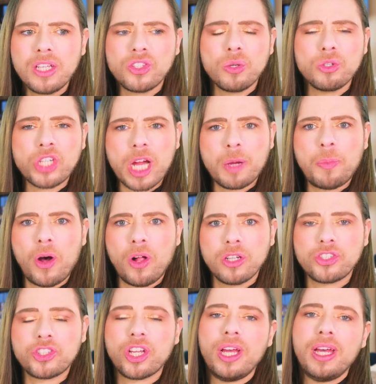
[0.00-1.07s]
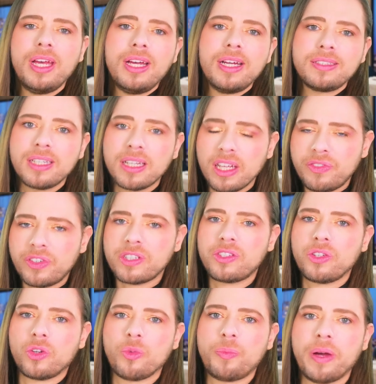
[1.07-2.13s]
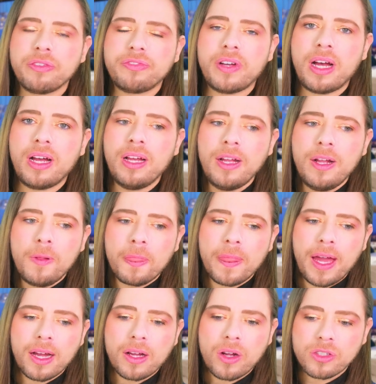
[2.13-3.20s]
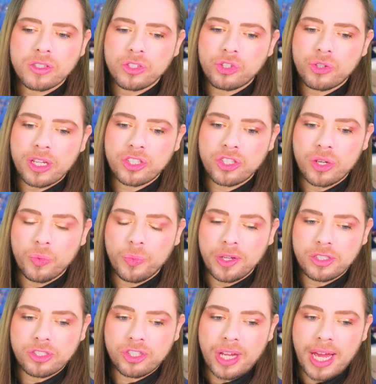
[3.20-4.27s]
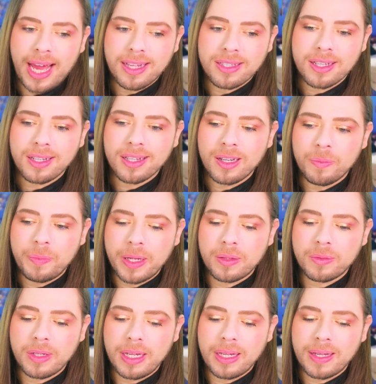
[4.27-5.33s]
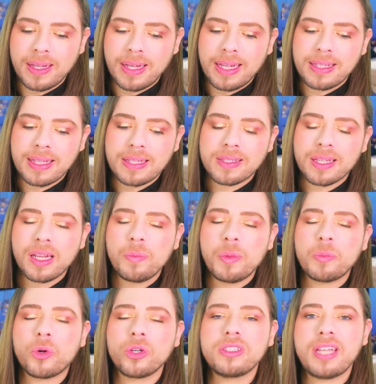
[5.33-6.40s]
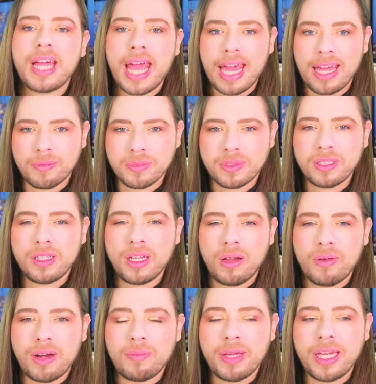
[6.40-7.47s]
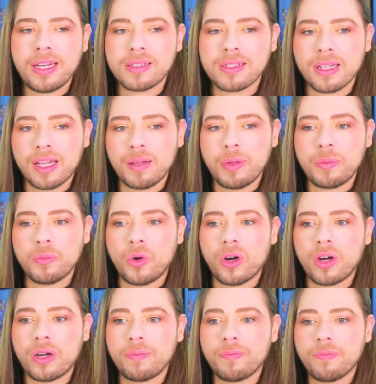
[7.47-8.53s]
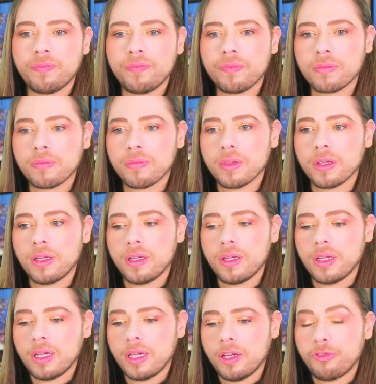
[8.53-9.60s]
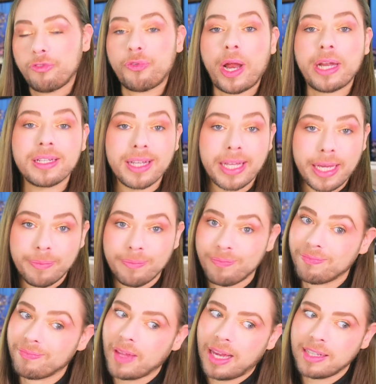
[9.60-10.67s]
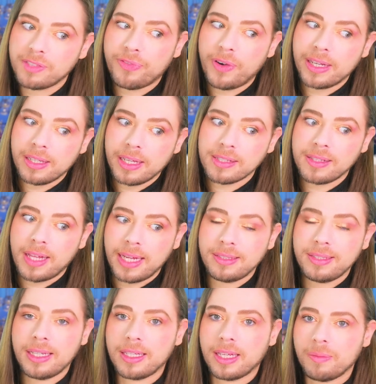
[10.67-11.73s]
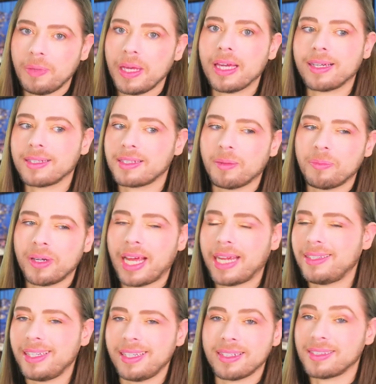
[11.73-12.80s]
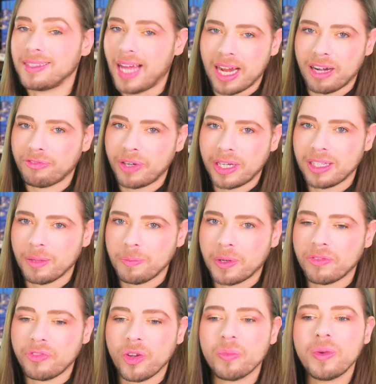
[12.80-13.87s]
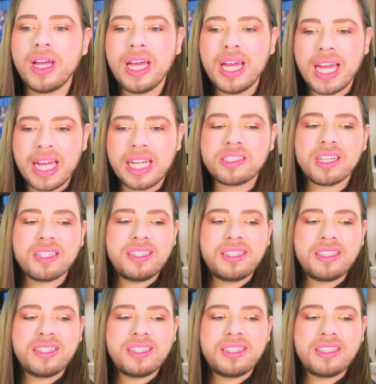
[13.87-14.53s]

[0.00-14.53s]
So Jacques Polge delivers the eau de parfum uh, concentration, which has a little bit, it, it's a little bit more tamed. You know what I mean? It's a little bit more friendly, as friendly as 19 can be, because number 19 is not a friendly perfume. It's